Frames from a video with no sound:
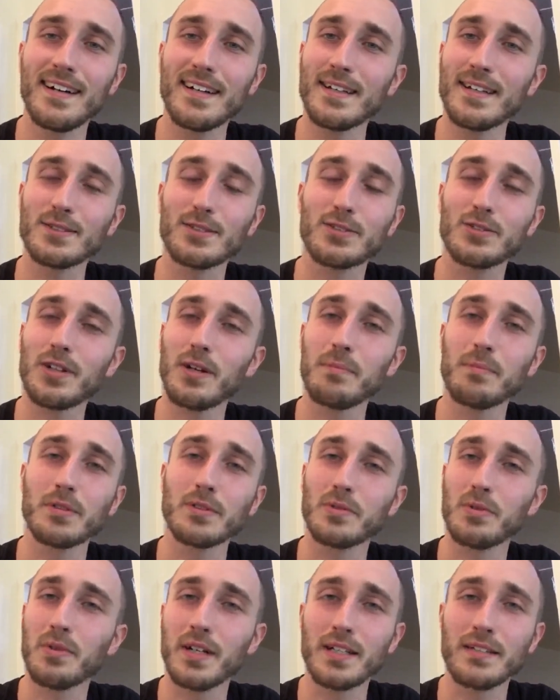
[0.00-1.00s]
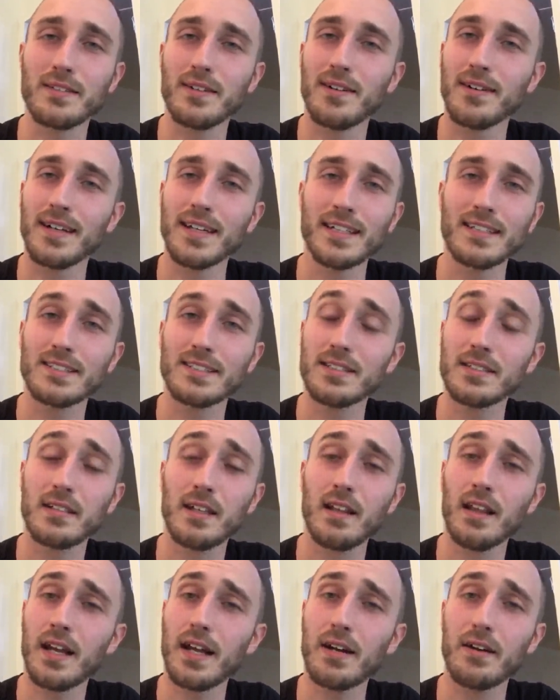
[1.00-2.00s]
against Trump in 2020. It's
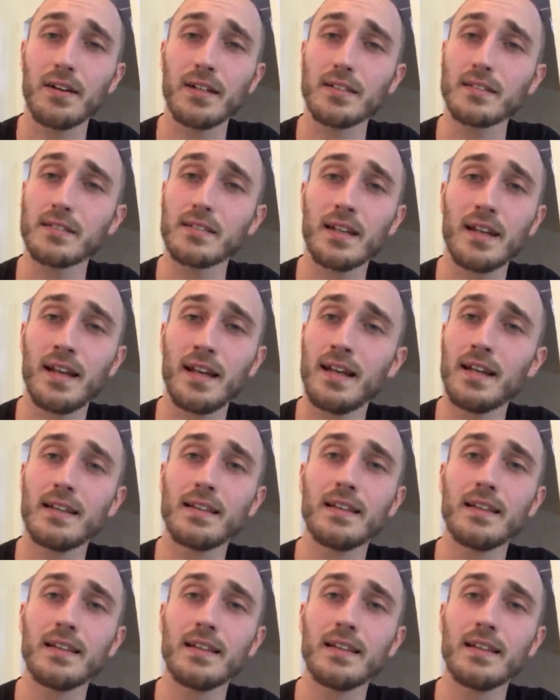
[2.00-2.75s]
just hilarious.